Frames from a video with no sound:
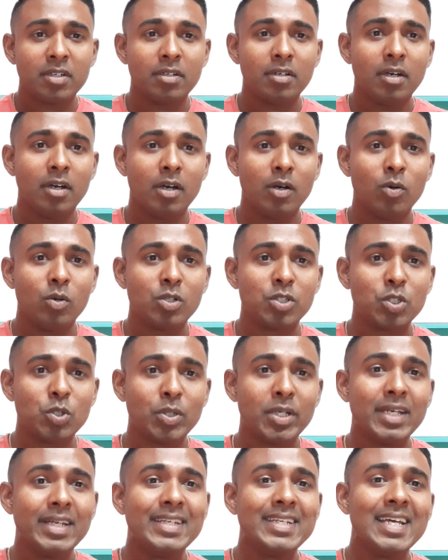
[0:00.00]
also
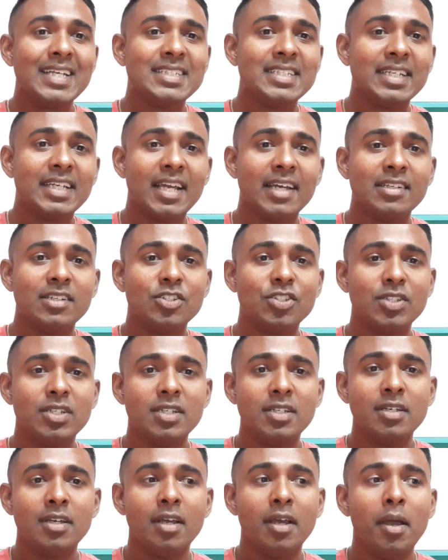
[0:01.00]
kinetic
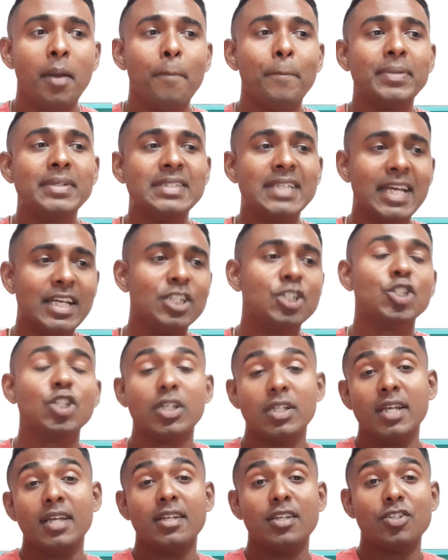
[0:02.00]
energy,
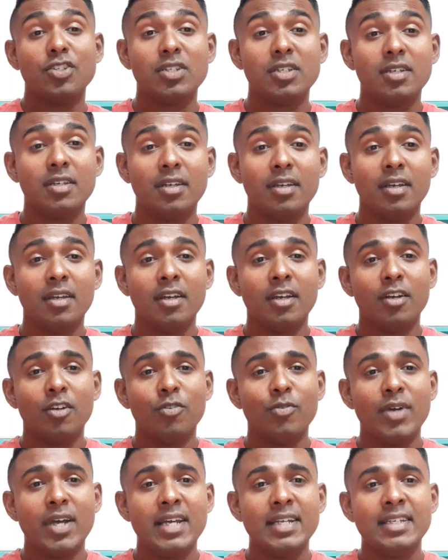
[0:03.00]
potential energy,
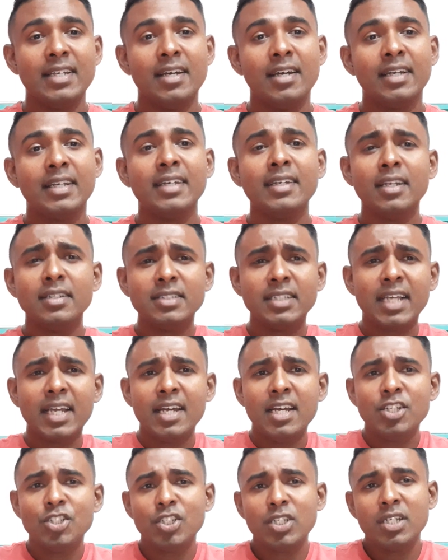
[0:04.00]
right? Kinetic
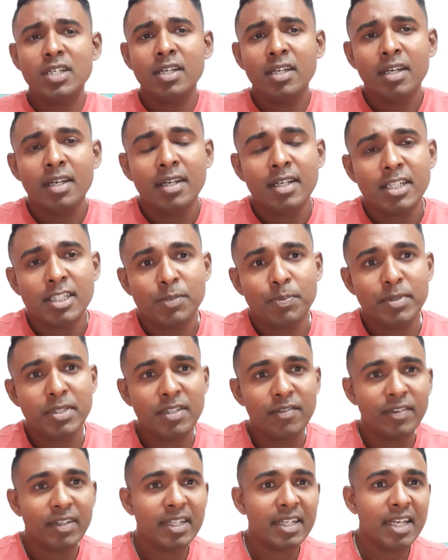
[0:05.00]
energy,
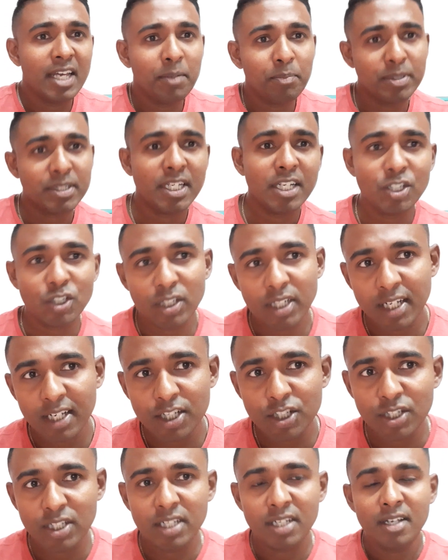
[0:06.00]
specifically, and potential
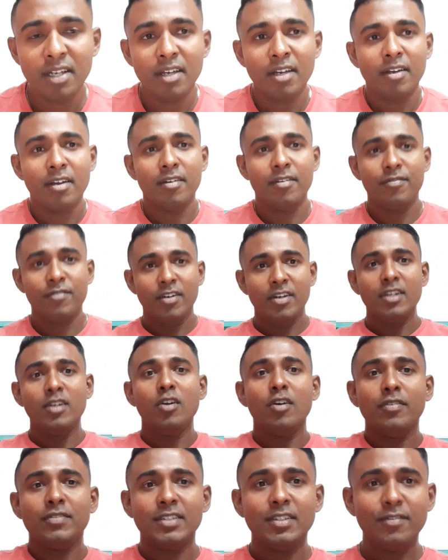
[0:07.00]
energy, very
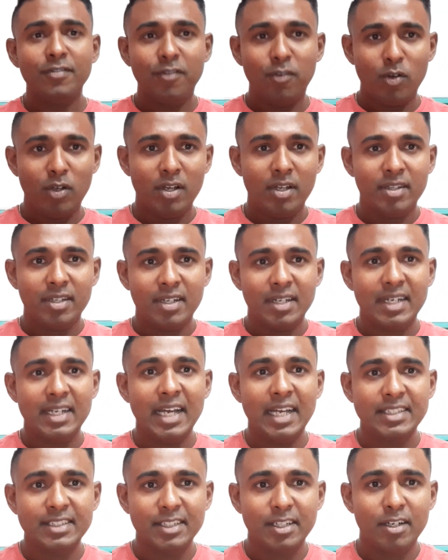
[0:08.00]
often fall under the
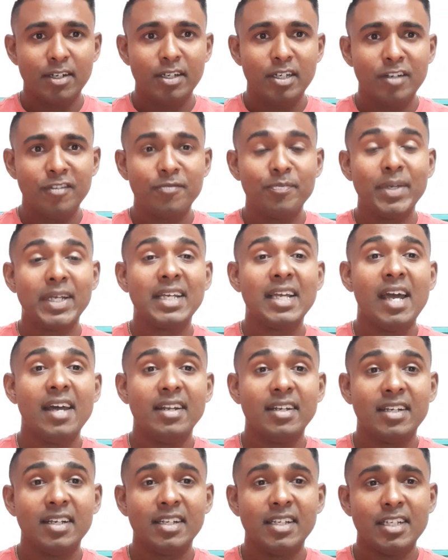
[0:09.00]
category of
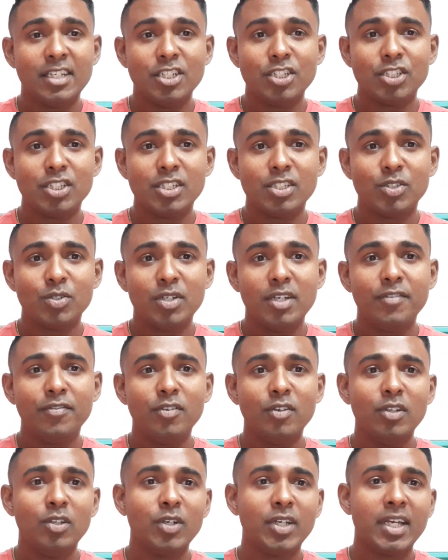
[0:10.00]
mechanical energy. So if
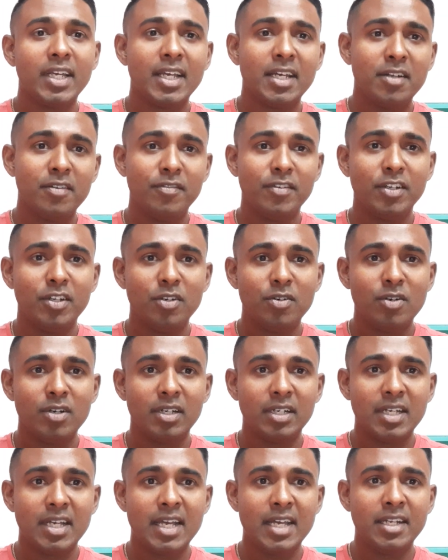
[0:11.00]
you're looking at a video
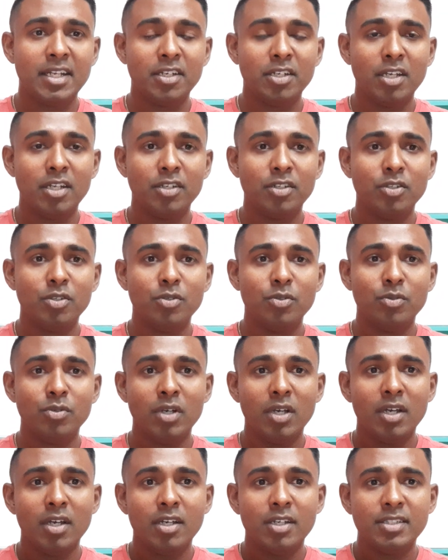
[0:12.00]
online and you
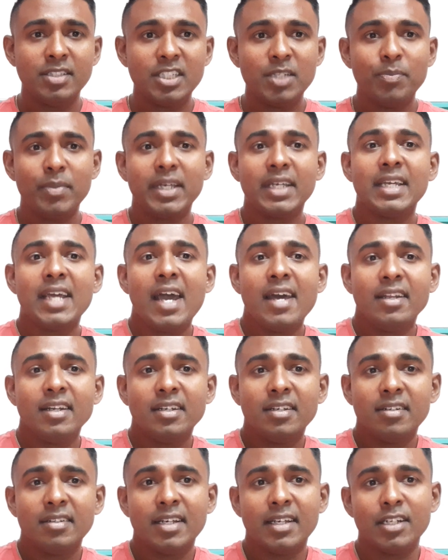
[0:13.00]
see
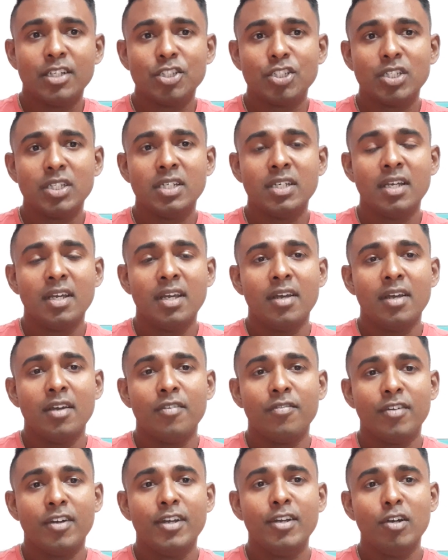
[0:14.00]
mechanical energy,
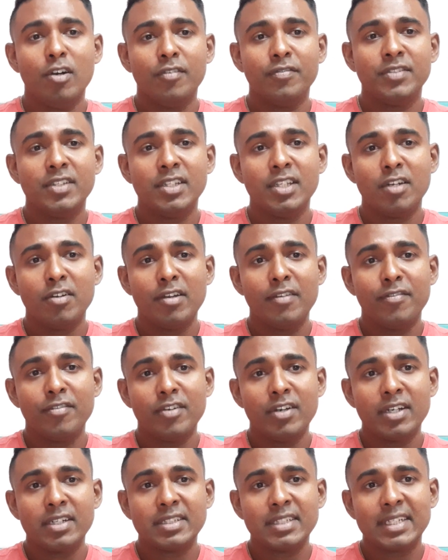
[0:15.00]
very often they're
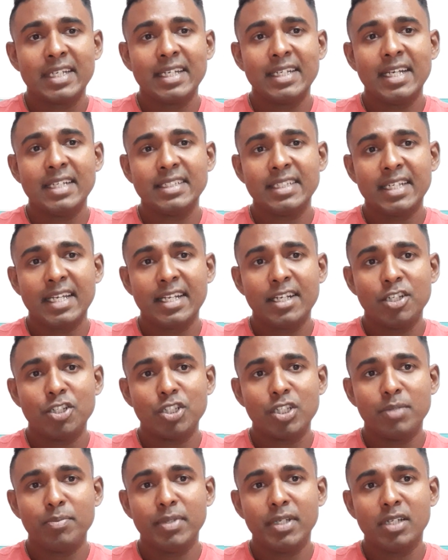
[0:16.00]
referring to kinetic
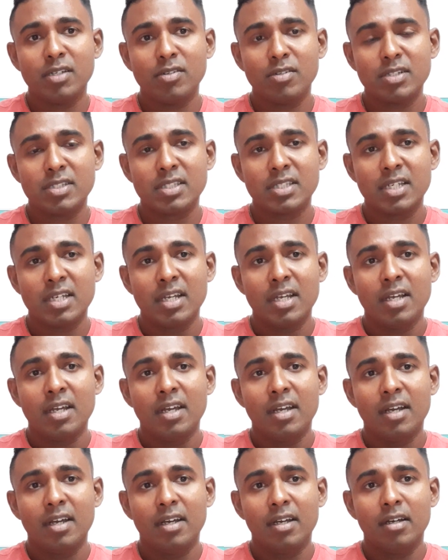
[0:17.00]
energy because
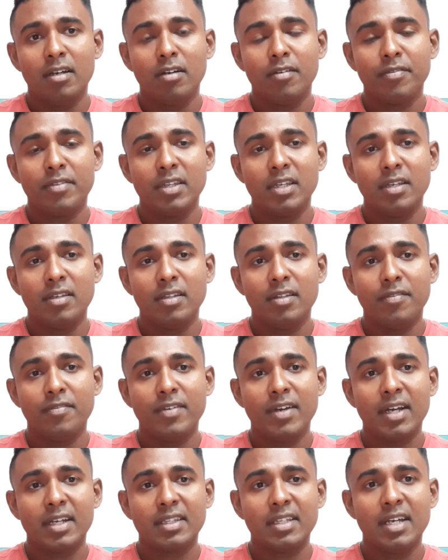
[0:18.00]
of the
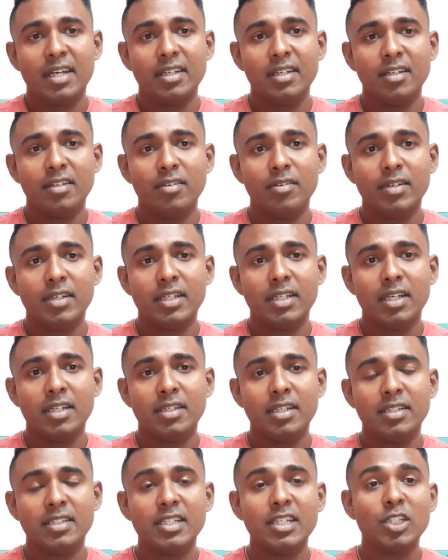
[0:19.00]
fact that
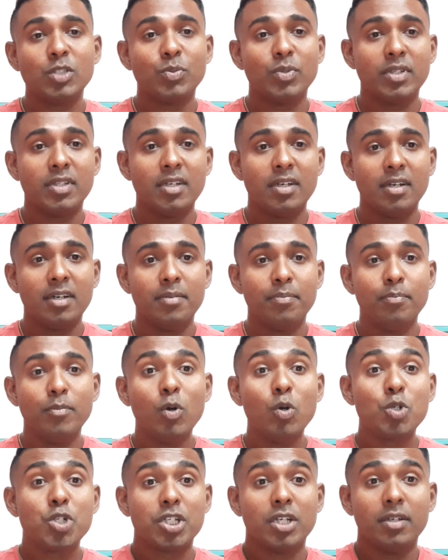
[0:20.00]
it deals with
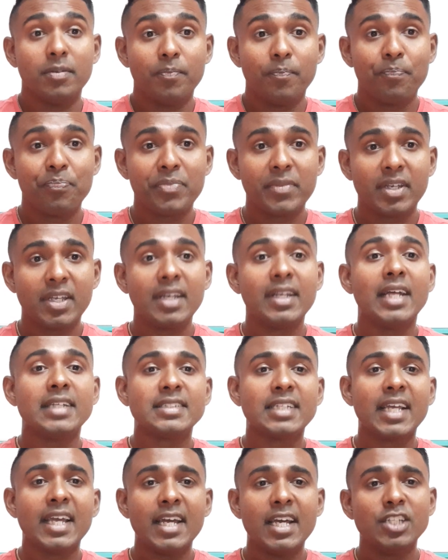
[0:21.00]
motion.
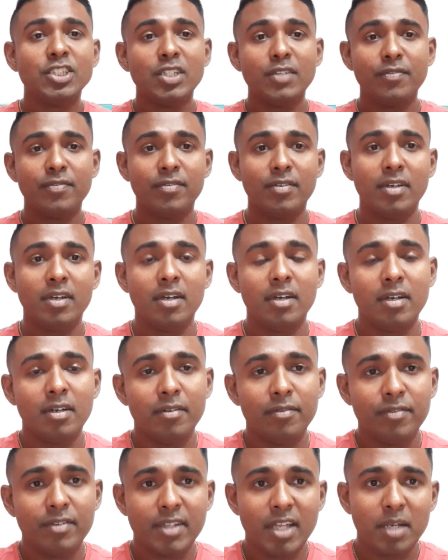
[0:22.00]
Kinetic energy,
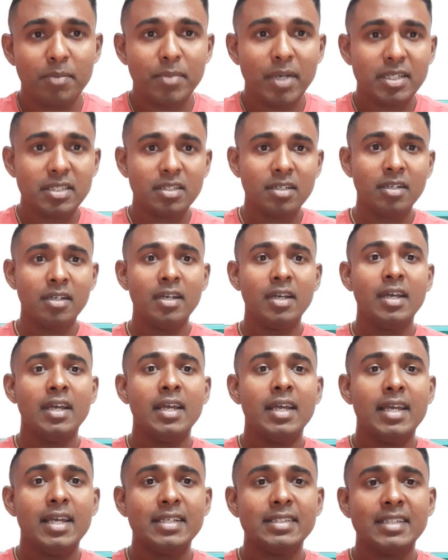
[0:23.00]
for that matter,
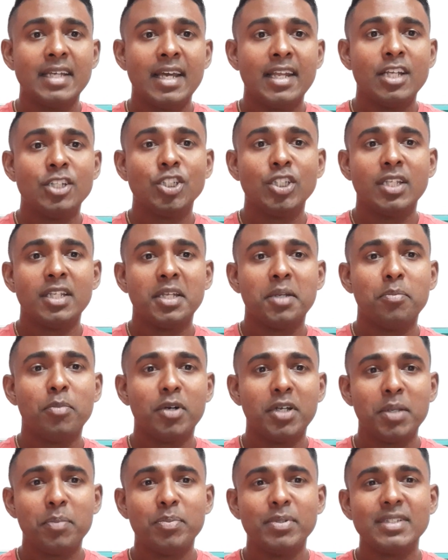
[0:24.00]
is the energy that the
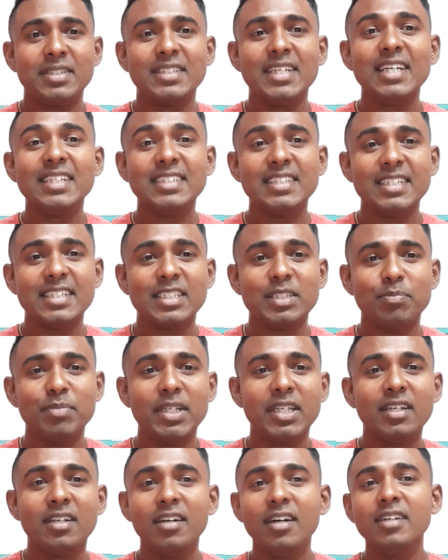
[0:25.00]
body possesses
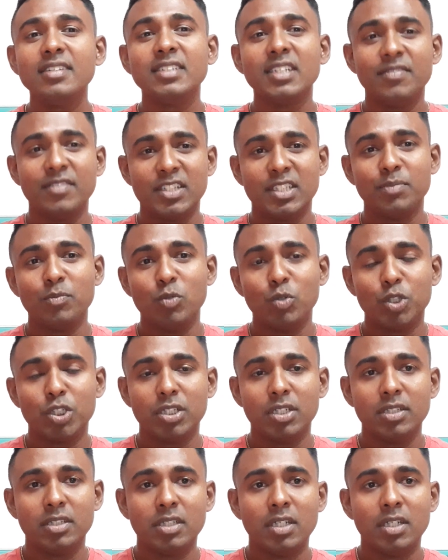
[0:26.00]
because of its motion.